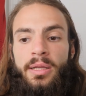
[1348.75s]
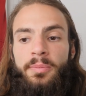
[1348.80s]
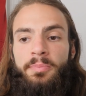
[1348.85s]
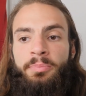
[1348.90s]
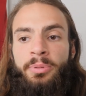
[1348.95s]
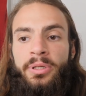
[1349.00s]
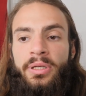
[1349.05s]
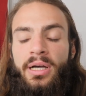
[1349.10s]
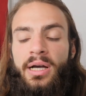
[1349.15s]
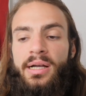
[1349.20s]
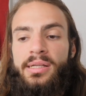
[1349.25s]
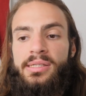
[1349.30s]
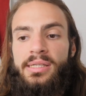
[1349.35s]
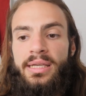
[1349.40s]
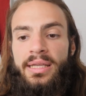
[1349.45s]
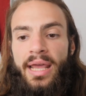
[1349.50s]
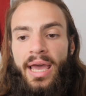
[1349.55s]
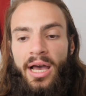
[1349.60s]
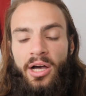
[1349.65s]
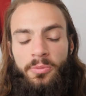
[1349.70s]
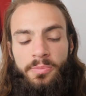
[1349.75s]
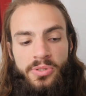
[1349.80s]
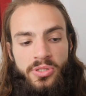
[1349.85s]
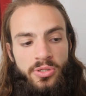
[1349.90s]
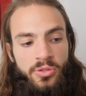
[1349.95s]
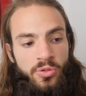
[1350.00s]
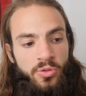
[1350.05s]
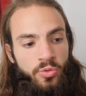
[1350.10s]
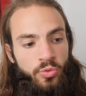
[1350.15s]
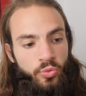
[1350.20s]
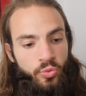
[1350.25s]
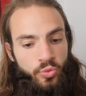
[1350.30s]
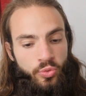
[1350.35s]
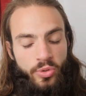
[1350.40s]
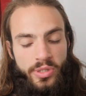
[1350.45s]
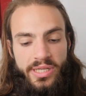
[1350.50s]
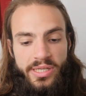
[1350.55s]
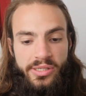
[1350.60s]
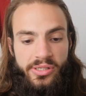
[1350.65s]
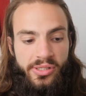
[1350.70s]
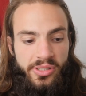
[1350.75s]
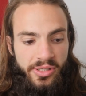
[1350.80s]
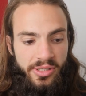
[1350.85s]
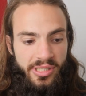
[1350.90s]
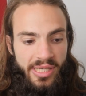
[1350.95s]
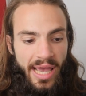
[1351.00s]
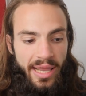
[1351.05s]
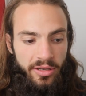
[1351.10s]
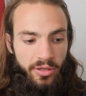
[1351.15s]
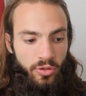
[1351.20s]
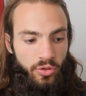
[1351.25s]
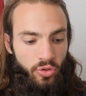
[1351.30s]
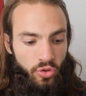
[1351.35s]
because it helps to reset